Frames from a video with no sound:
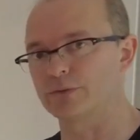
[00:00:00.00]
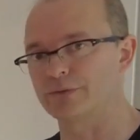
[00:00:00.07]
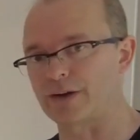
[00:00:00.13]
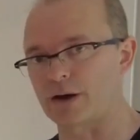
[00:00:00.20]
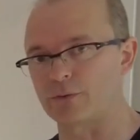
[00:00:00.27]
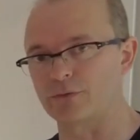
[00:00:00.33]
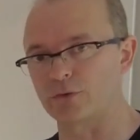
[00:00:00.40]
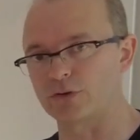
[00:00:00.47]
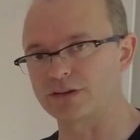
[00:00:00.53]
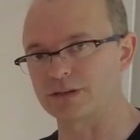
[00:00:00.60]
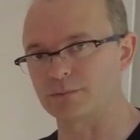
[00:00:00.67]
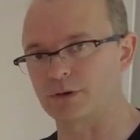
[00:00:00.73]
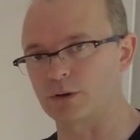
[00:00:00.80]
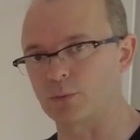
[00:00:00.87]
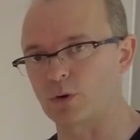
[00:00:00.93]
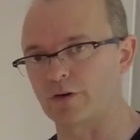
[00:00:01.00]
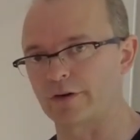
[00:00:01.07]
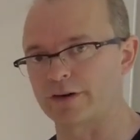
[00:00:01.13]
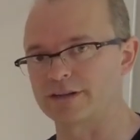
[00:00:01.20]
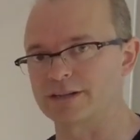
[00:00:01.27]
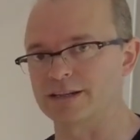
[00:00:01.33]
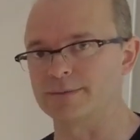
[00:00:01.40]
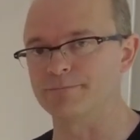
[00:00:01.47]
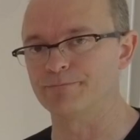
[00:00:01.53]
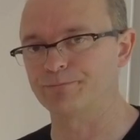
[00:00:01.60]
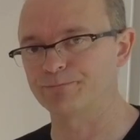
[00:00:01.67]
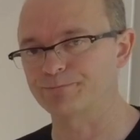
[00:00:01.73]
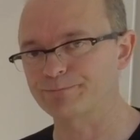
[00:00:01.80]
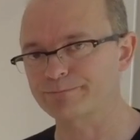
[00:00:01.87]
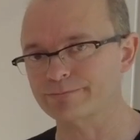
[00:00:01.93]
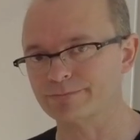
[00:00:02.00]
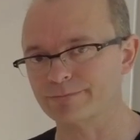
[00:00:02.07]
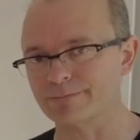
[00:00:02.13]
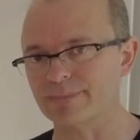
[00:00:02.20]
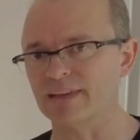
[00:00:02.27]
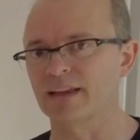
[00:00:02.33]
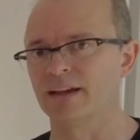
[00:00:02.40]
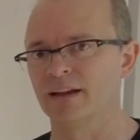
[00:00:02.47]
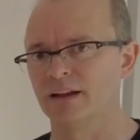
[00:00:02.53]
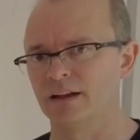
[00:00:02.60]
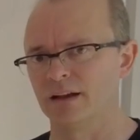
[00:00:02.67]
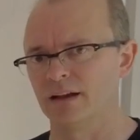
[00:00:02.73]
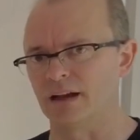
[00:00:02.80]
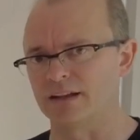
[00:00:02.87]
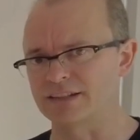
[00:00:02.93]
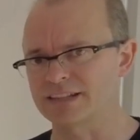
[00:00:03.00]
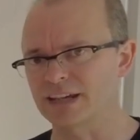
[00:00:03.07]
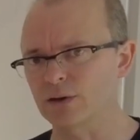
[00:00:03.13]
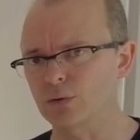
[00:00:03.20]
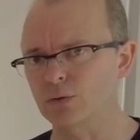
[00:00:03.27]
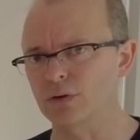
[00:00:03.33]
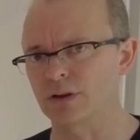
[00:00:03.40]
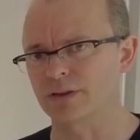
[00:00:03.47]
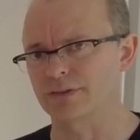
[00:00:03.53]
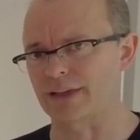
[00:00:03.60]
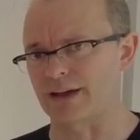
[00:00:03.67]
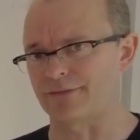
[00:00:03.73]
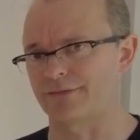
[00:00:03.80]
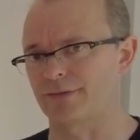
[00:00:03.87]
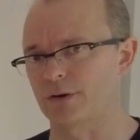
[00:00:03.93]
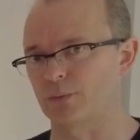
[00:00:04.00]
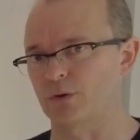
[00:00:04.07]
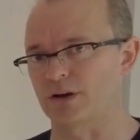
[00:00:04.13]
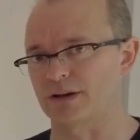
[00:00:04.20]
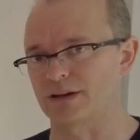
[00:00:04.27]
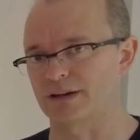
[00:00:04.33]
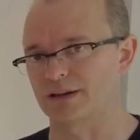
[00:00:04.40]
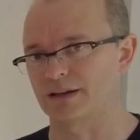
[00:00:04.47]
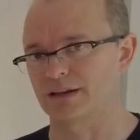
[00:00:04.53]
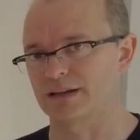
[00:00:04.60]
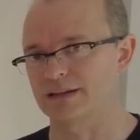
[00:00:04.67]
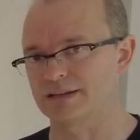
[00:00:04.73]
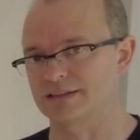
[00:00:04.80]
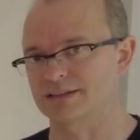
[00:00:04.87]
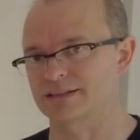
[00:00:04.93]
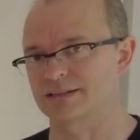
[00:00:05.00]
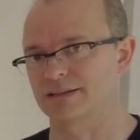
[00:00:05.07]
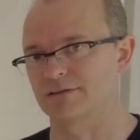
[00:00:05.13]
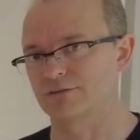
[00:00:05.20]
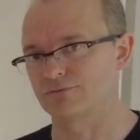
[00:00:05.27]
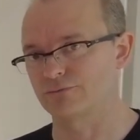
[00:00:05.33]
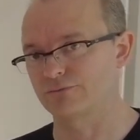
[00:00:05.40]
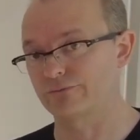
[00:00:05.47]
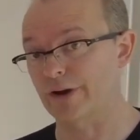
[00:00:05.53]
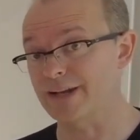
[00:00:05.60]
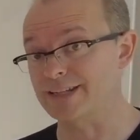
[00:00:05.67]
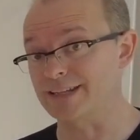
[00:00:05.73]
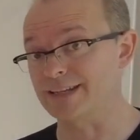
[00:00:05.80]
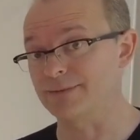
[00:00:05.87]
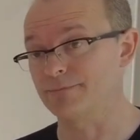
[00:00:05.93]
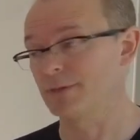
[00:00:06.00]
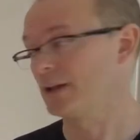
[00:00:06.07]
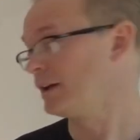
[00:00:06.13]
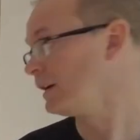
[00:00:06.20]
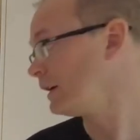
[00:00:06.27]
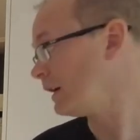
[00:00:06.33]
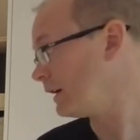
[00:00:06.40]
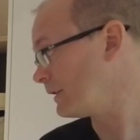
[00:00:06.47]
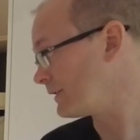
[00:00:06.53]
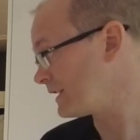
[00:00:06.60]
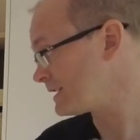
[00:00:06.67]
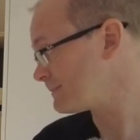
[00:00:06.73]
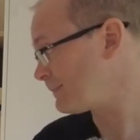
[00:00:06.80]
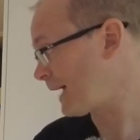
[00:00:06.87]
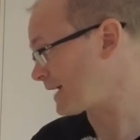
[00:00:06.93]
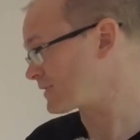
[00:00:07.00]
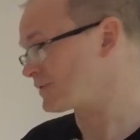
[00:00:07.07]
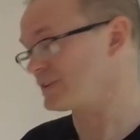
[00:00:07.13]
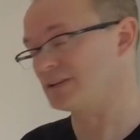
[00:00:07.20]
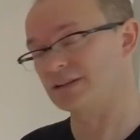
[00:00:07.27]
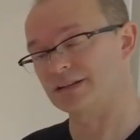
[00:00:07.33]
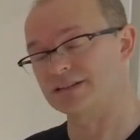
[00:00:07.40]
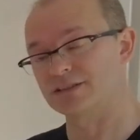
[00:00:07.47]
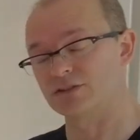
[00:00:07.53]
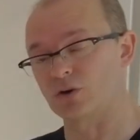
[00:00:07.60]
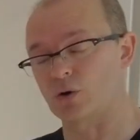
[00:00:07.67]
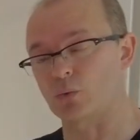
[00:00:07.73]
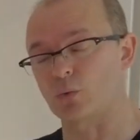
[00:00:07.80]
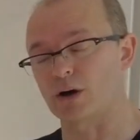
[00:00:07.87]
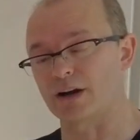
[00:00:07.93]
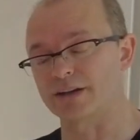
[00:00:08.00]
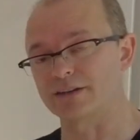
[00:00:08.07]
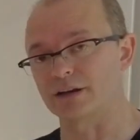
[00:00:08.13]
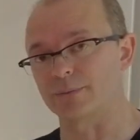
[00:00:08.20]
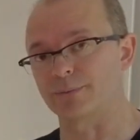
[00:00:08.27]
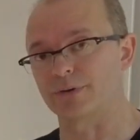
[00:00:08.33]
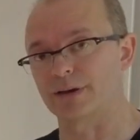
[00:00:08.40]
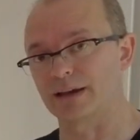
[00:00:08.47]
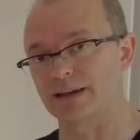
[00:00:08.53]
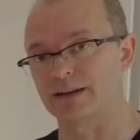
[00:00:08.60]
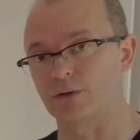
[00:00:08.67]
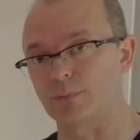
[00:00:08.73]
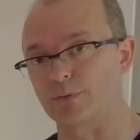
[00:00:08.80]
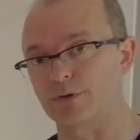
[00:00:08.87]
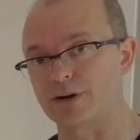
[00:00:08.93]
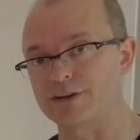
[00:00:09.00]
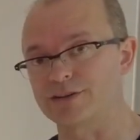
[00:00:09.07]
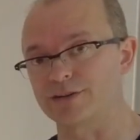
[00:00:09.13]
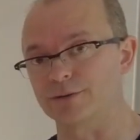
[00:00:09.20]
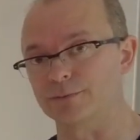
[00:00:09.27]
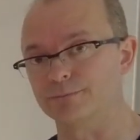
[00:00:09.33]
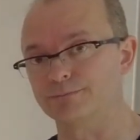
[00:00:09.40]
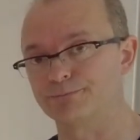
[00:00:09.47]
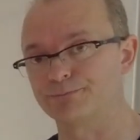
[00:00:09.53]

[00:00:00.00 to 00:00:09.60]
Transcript: without voiding my warranty. Until that firmware is ready, uh, this battery is not wired up and operational.